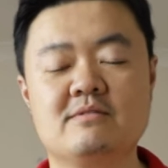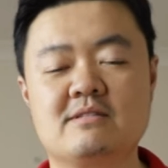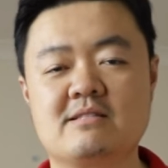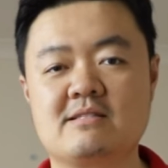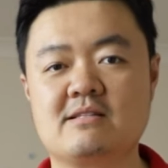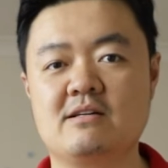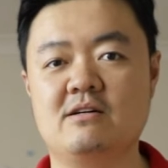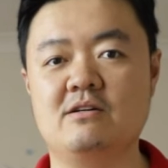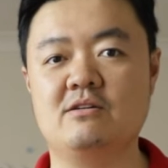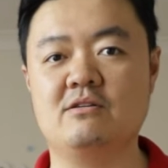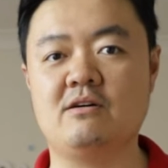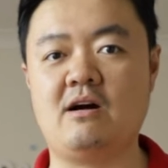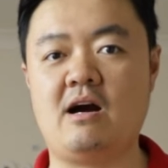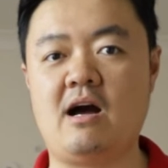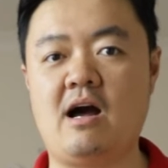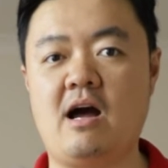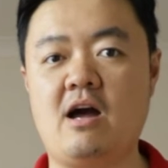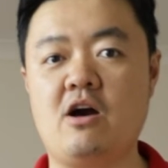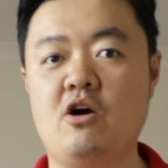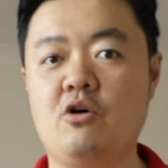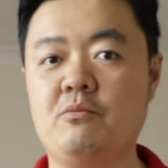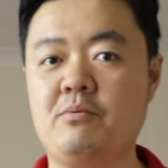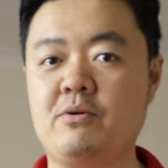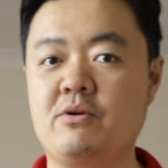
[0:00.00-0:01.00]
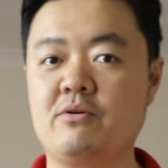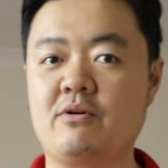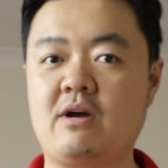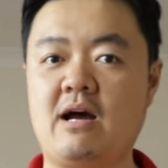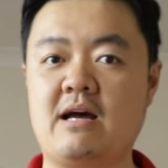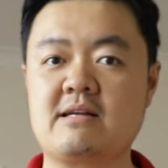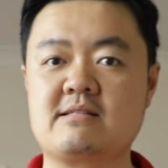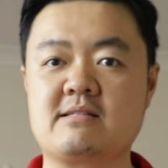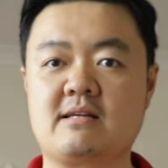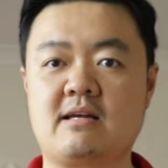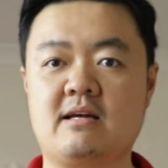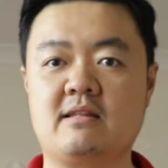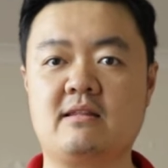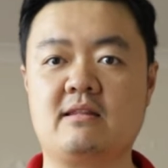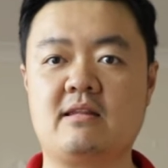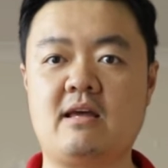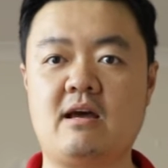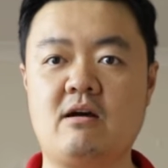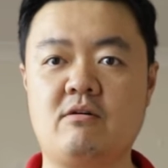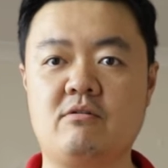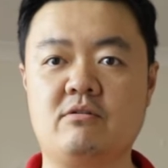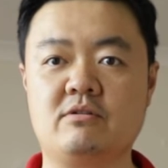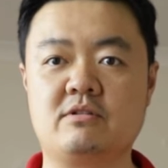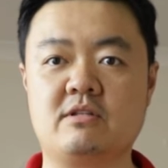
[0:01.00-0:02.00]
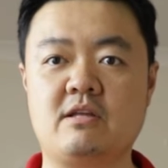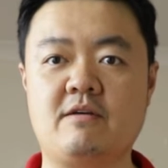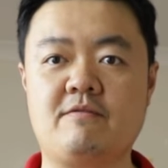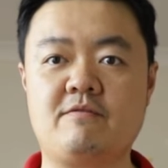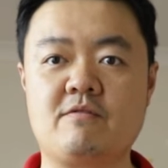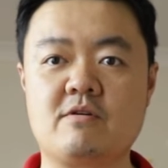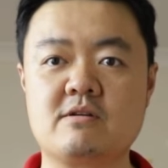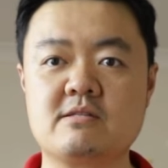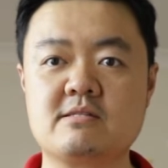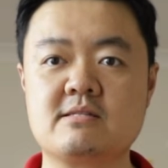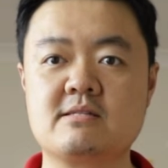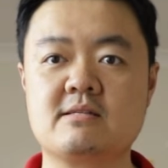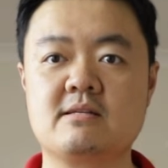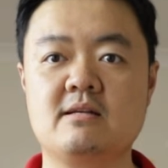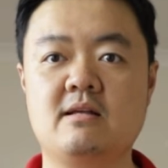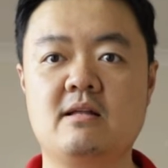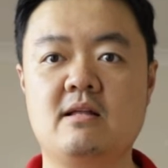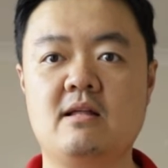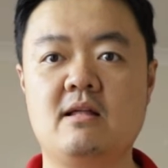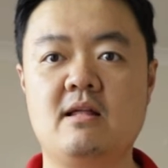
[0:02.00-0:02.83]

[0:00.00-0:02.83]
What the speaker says: so I hope you guys can tell a difference.